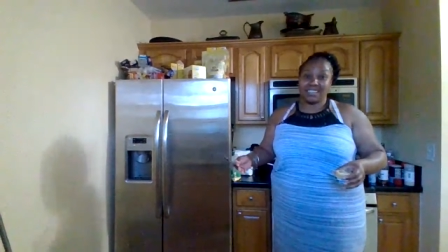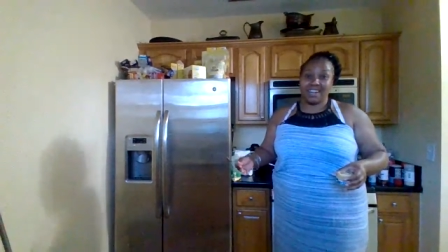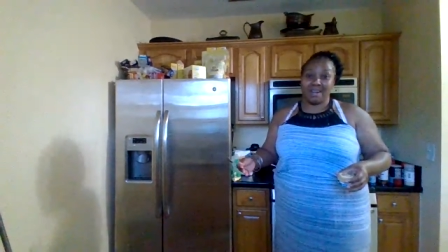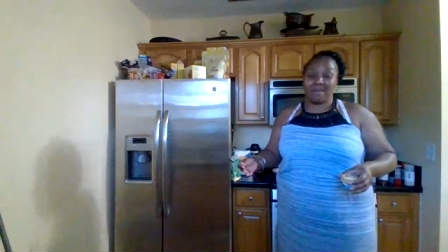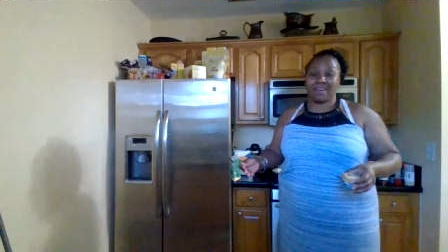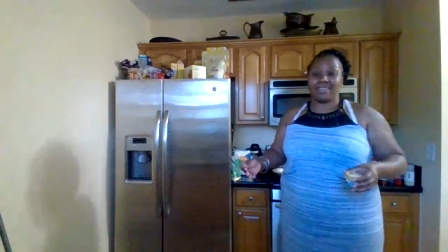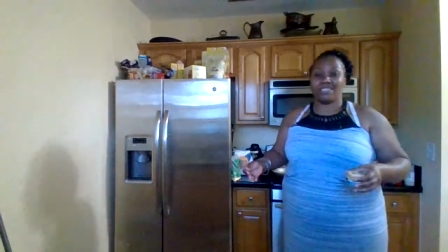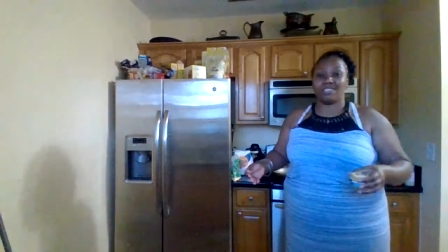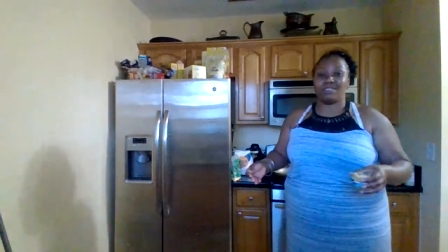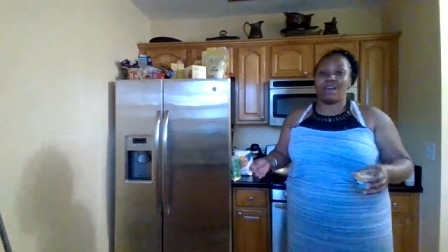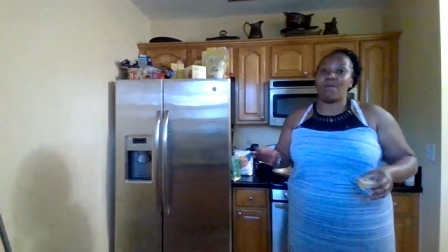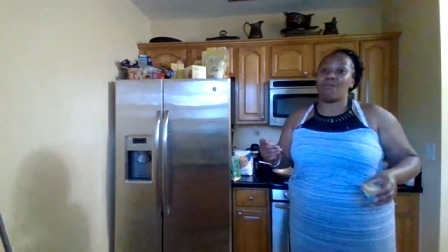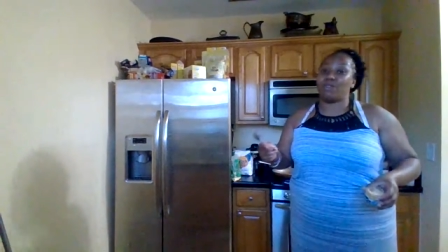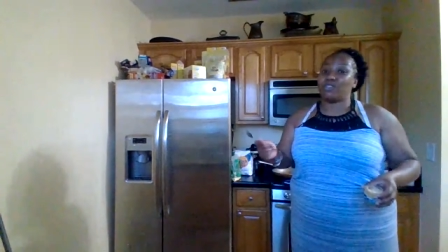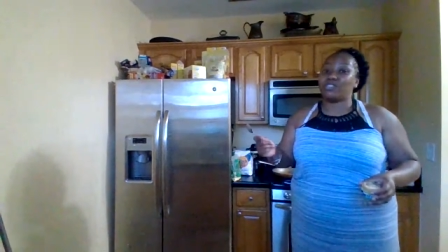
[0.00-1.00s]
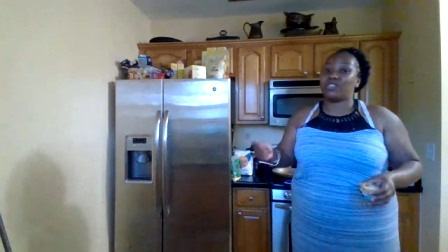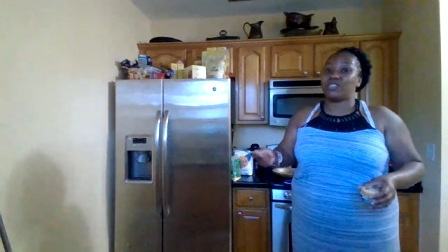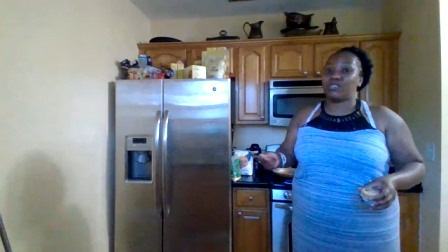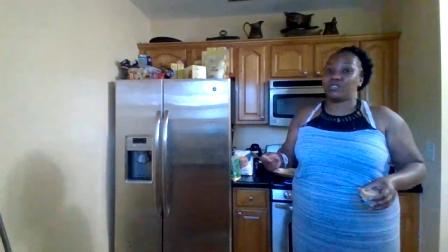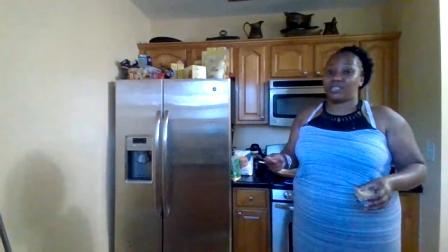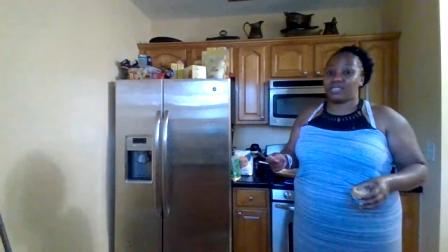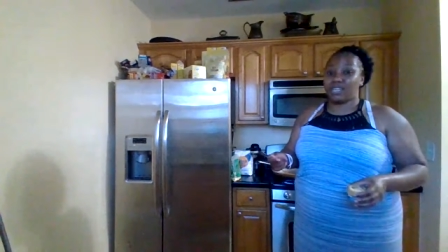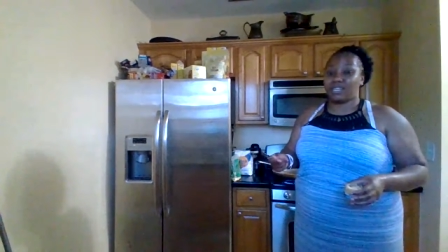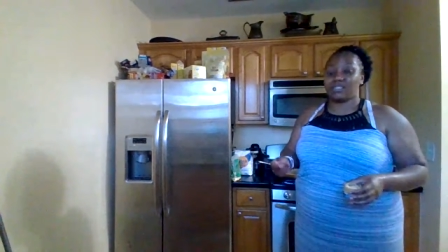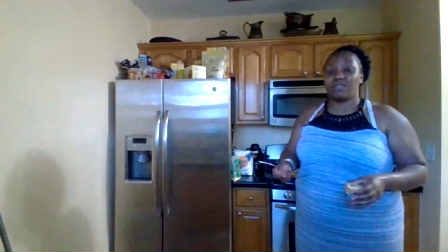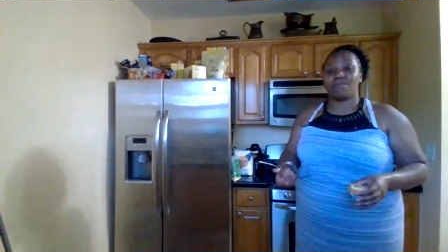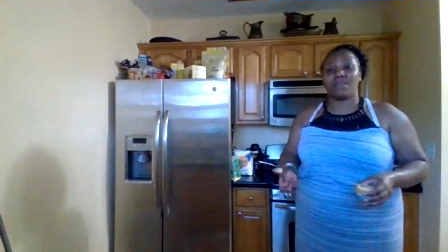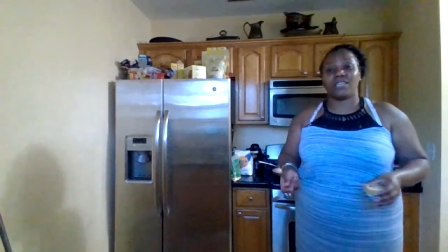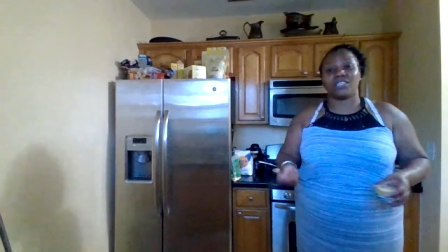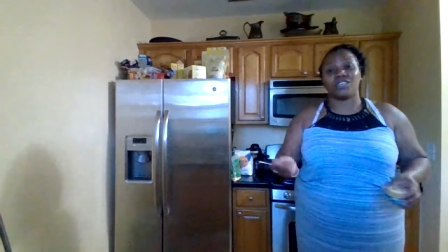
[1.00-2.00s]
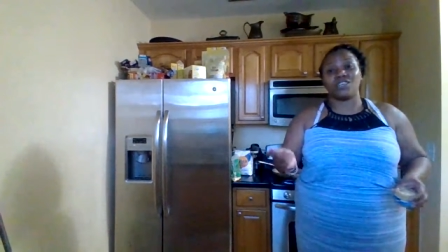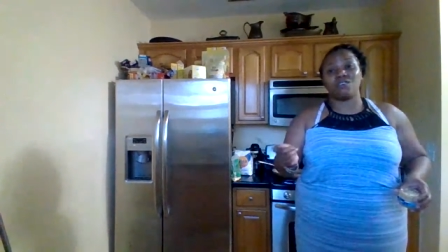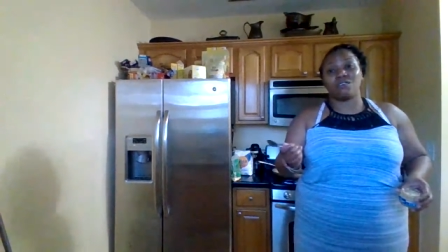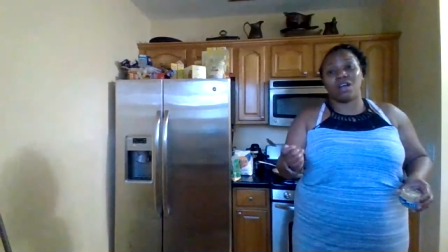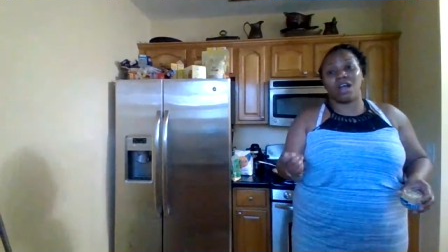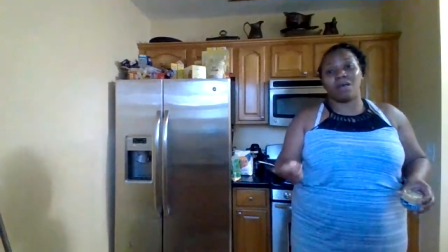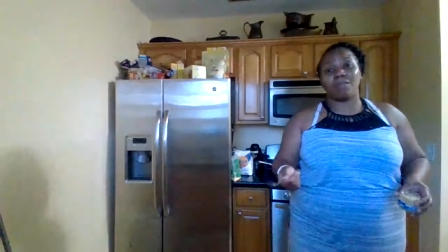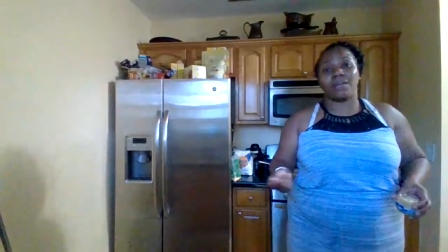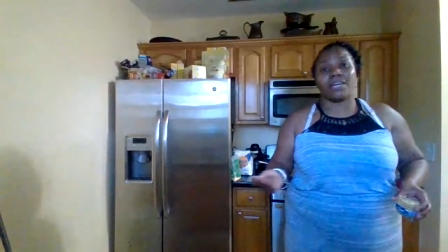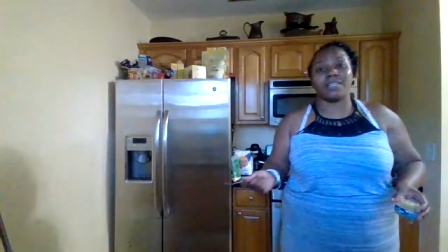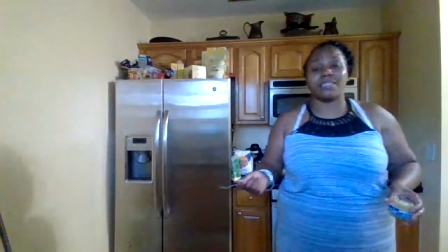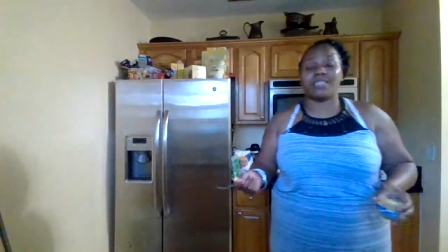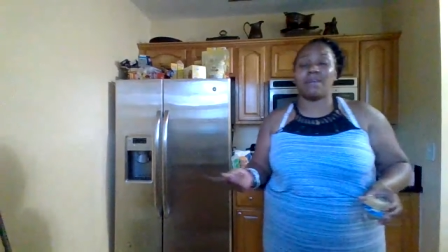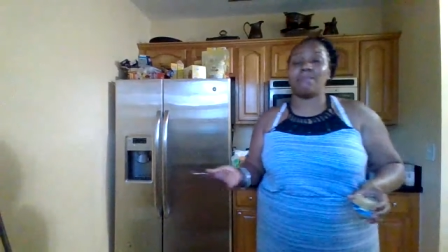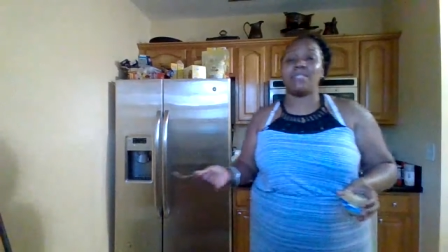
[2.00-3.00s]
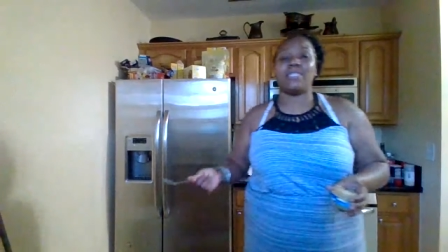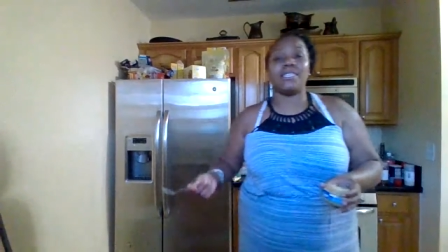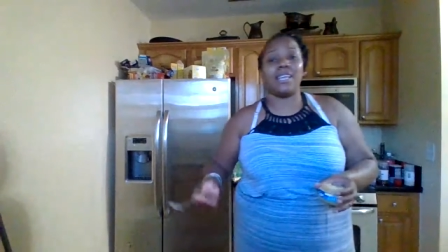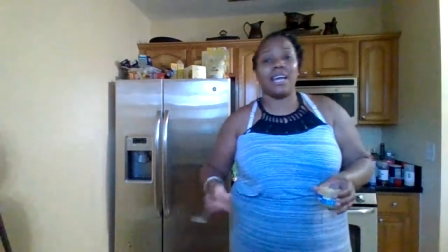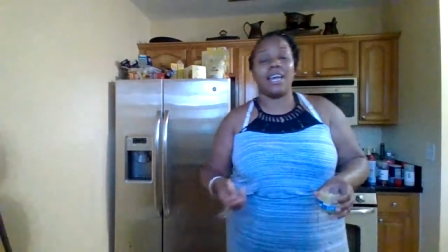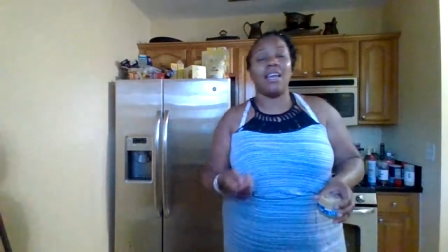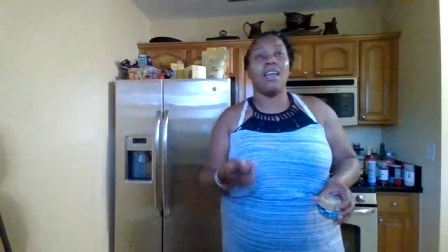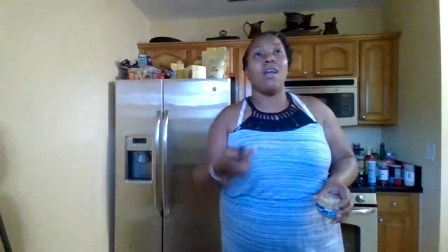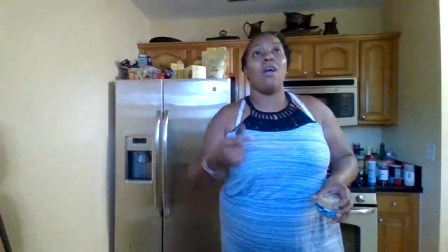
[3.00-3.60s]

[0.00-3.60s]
All right. So I want you to do the same. So make sure you comment and tell me today,